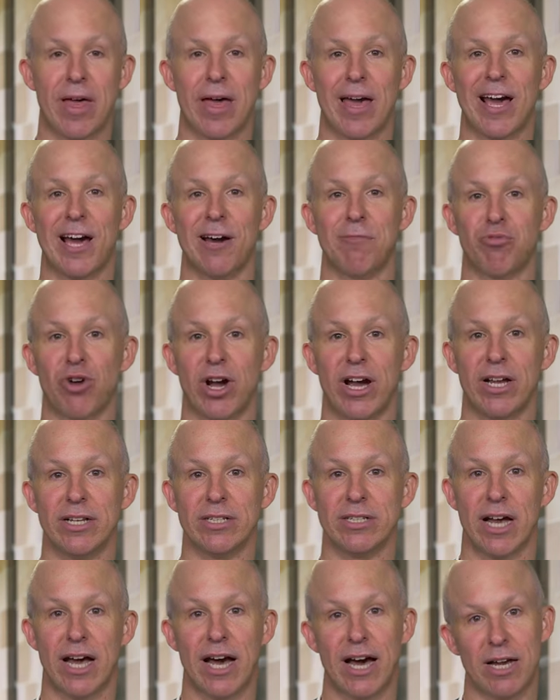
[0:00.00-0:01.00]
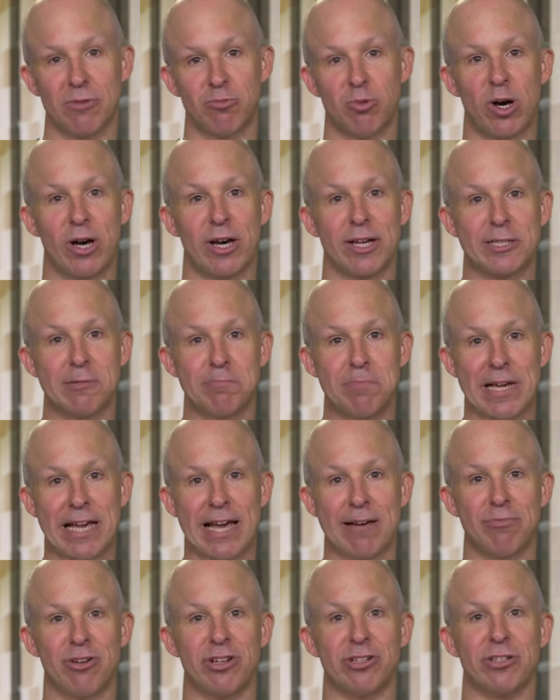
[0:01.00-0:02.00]
our brains are hardwired to pick
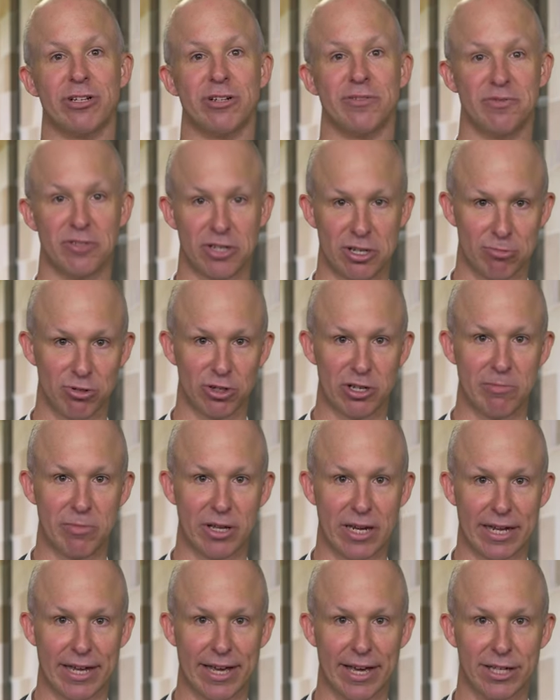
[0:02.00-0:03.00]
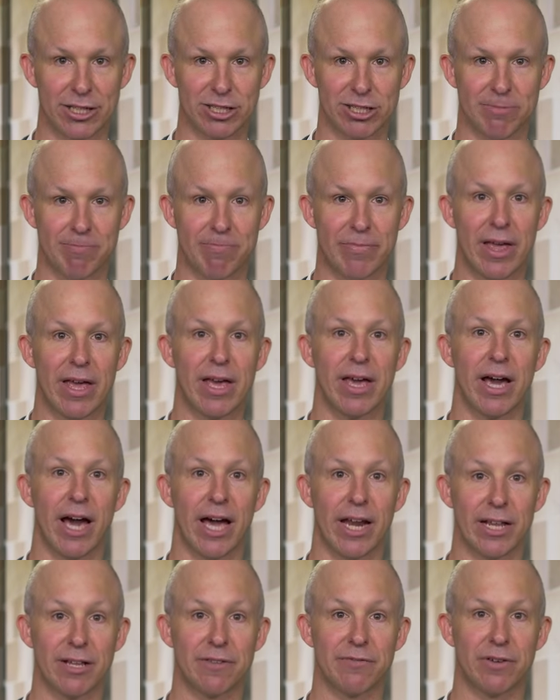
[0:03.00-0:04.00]
up on nonverbal communication,
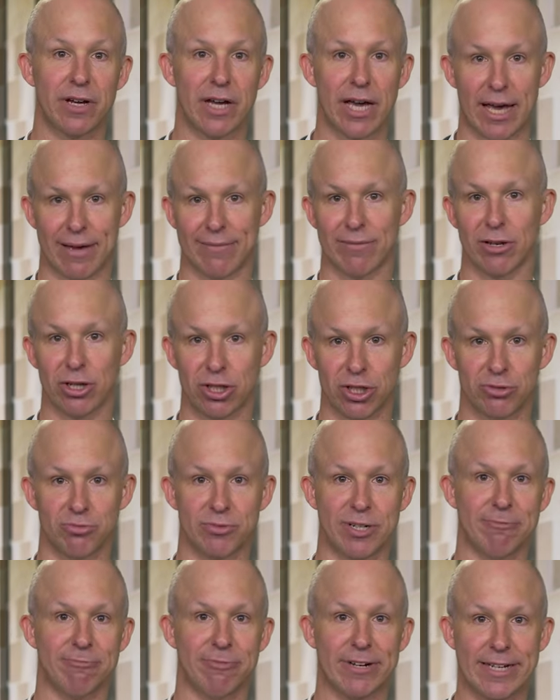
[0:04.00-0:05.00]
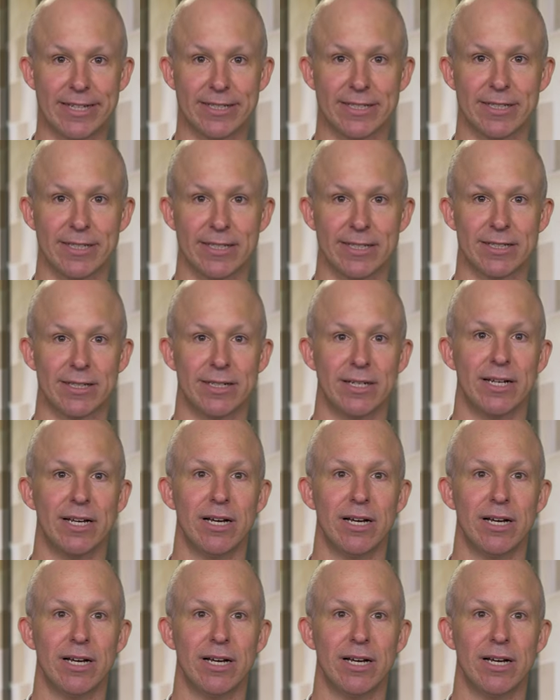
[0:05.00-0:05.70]
and it's for evolutionary reasons.